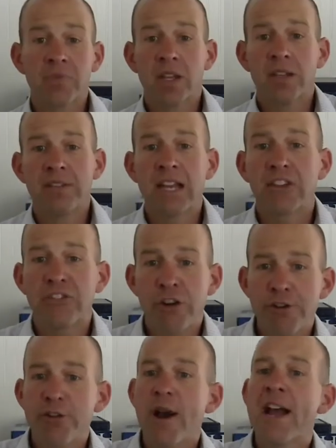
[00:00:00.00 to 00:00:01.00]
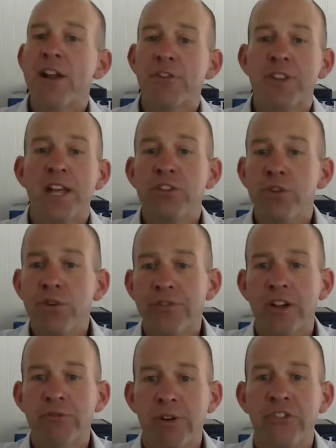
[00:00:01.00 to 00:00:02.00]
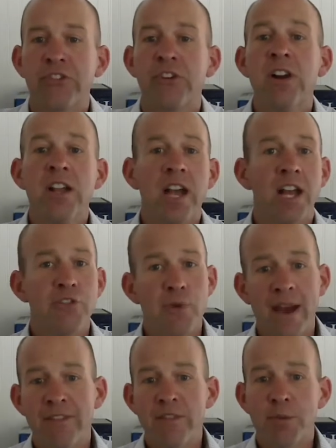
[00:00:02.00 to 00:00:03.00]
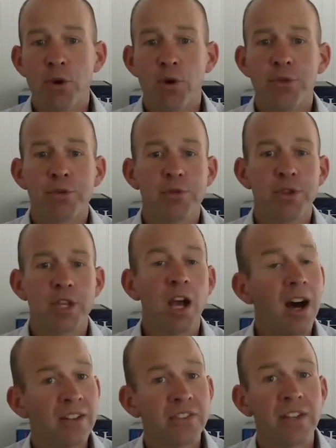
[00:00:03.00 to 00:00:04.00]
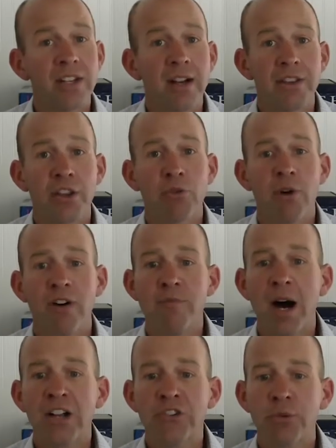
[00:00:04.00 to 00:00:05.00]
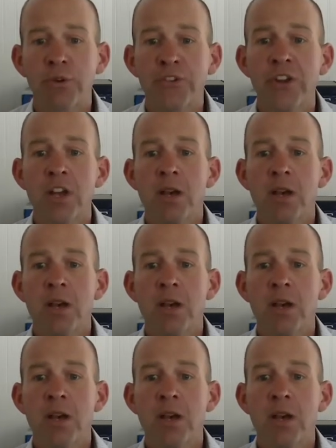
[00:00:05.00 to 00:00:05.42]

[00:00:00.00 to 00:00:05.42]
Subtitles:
next year, you hire that new fundraiser and you have them go through the content of the 12 modules,